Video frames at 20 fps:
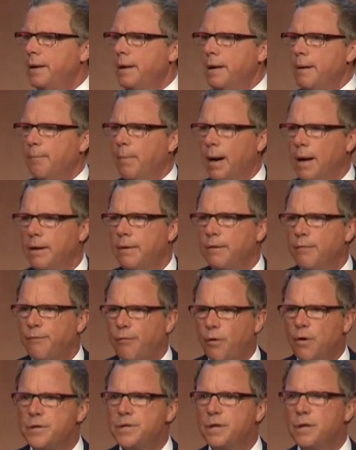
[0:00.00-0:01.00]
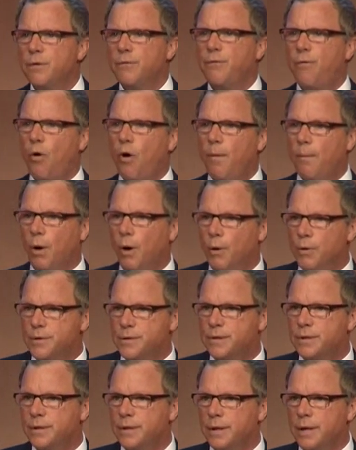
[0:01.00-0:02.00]
But first and
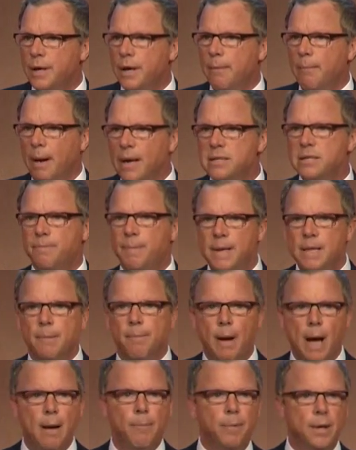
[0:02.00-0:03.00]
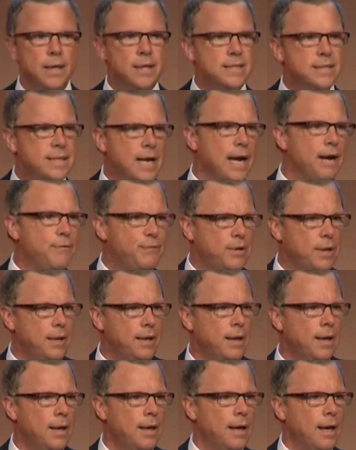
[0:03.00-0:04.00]
foremost must be the public
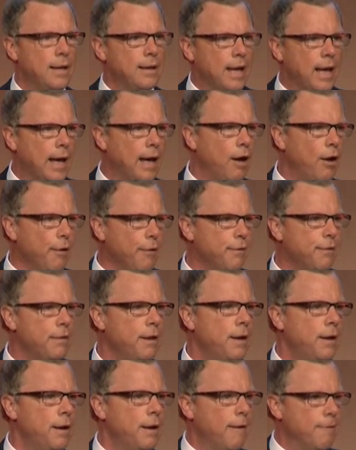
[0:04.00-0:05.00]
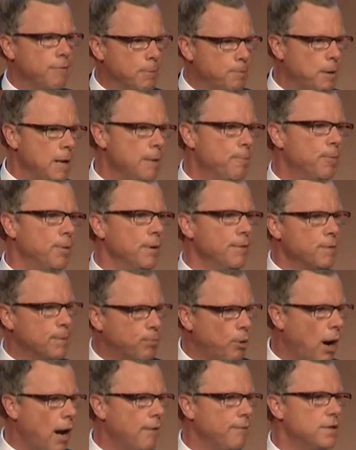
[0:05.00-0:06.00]
safety and the health of the people of the
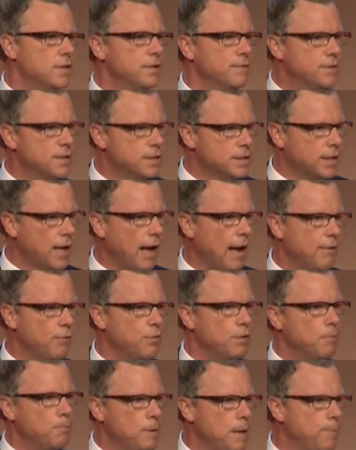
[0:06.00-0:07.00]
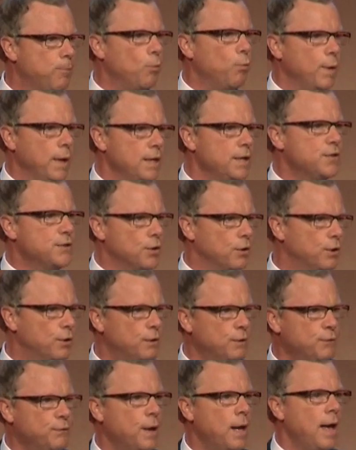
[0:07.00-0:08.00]
province of Saskatchewan, the people we
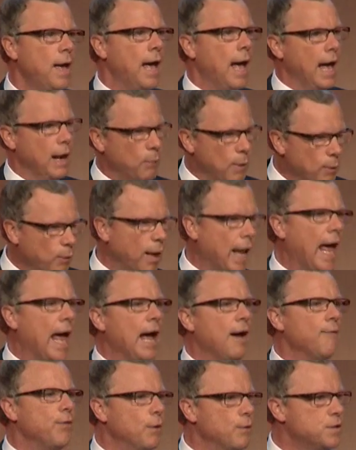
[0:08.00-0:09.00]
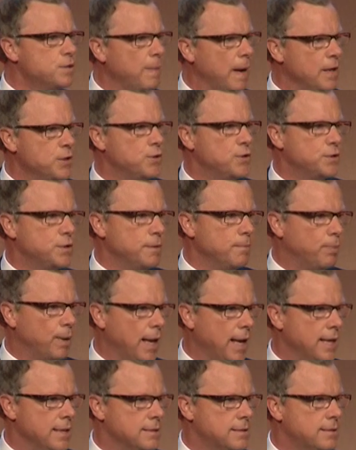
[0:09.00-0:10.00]
serve, and we will have those measures in
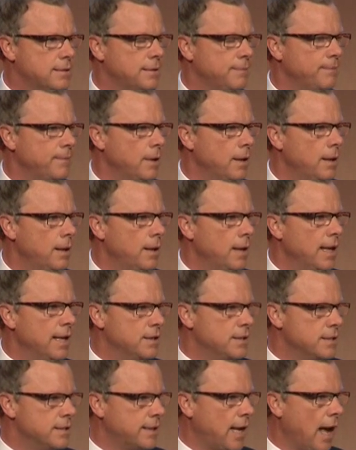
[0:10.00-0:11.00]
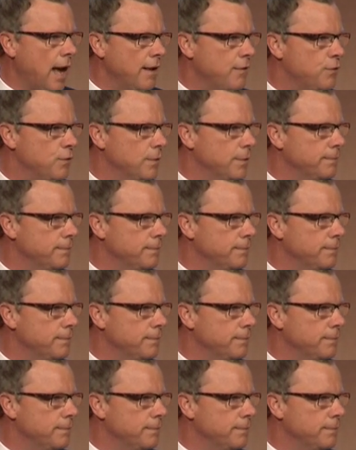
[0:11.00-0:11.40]
place in Saskatchewan.